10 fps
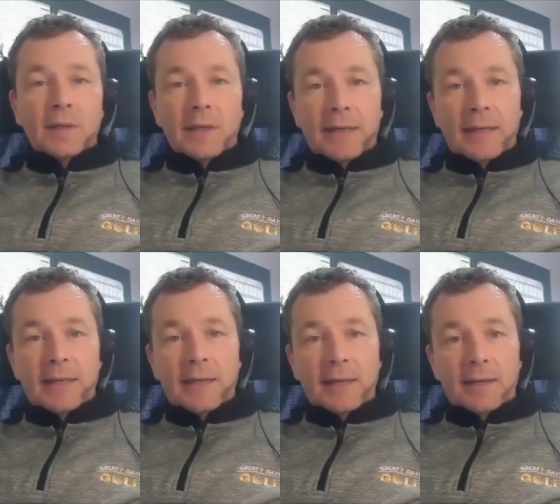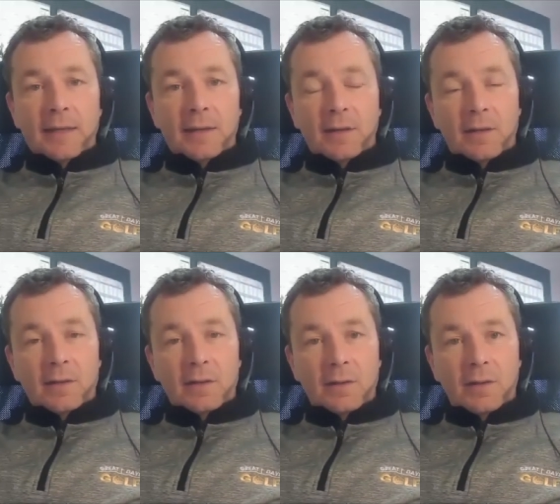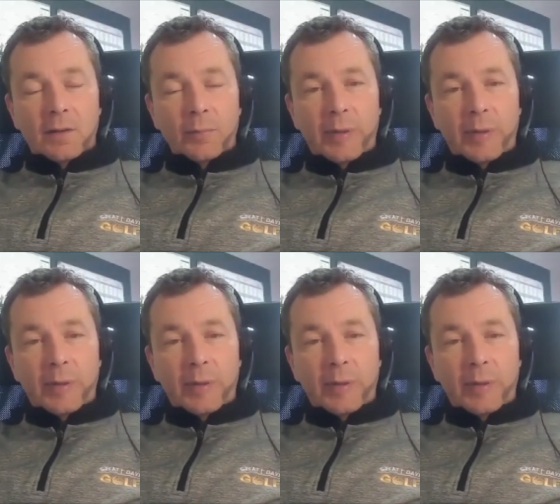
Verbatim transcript: yeah, uh, on, on our